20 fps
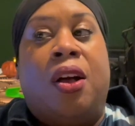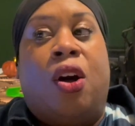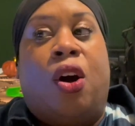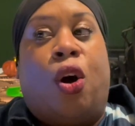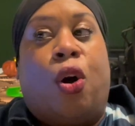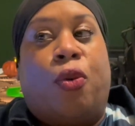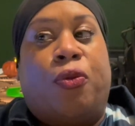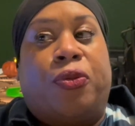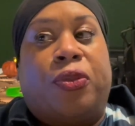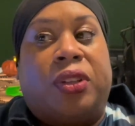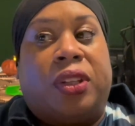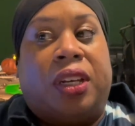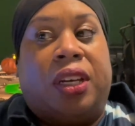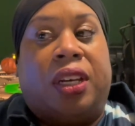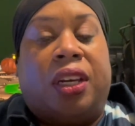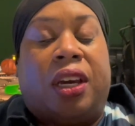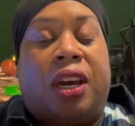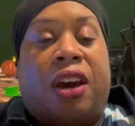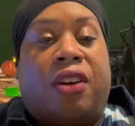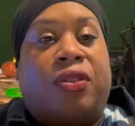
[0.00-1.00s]

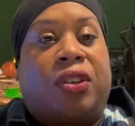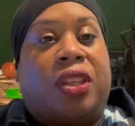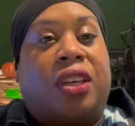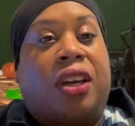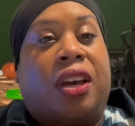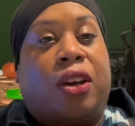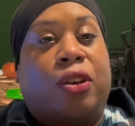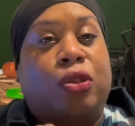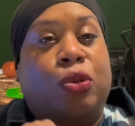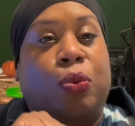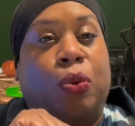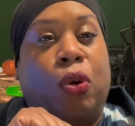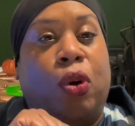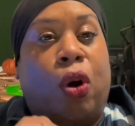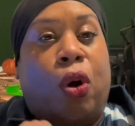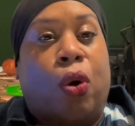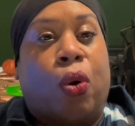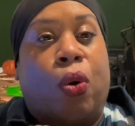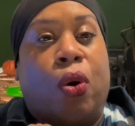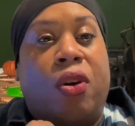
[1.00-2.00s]
Hopefully everything else will
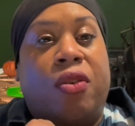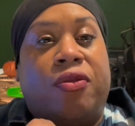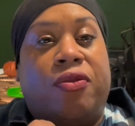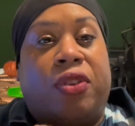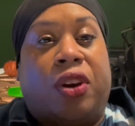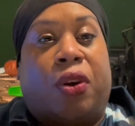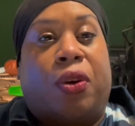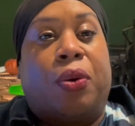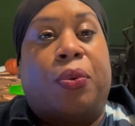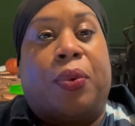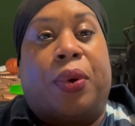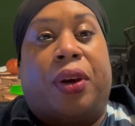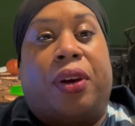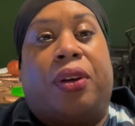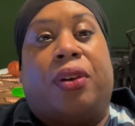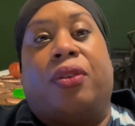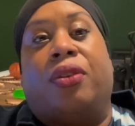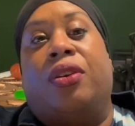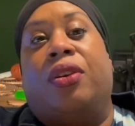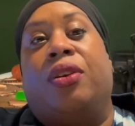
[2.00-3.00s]
go very
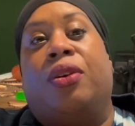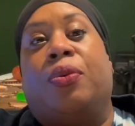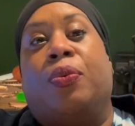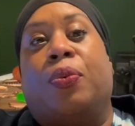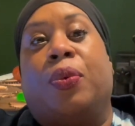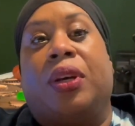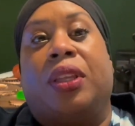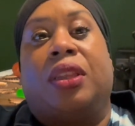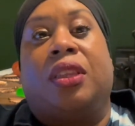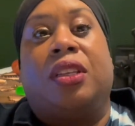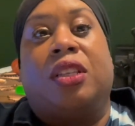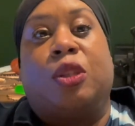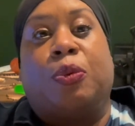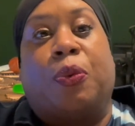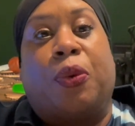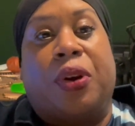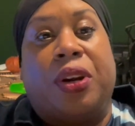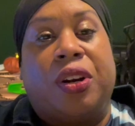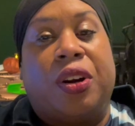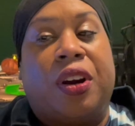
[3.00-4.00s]
well with this
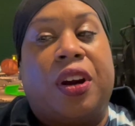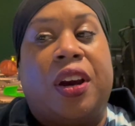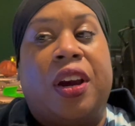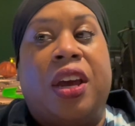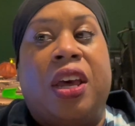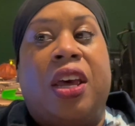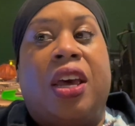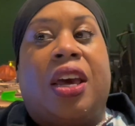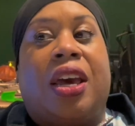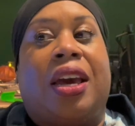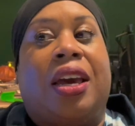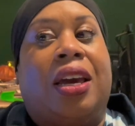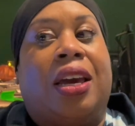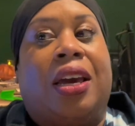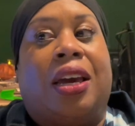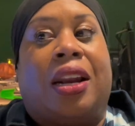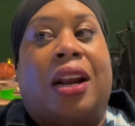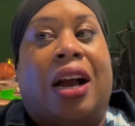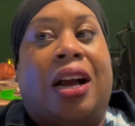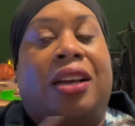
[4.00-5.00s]
printer
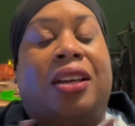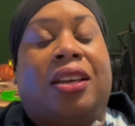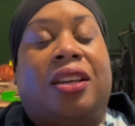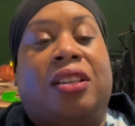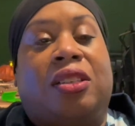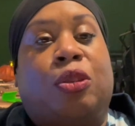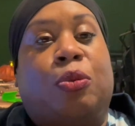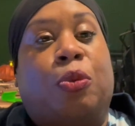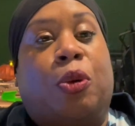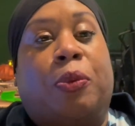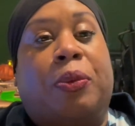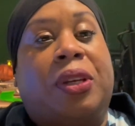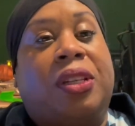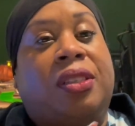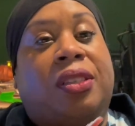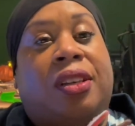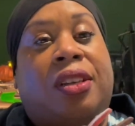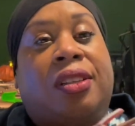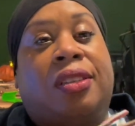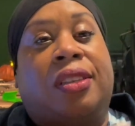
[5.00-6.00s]
and I can get some more
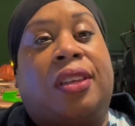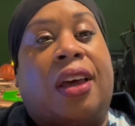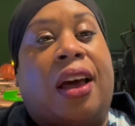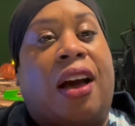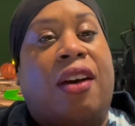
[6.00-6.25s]
business.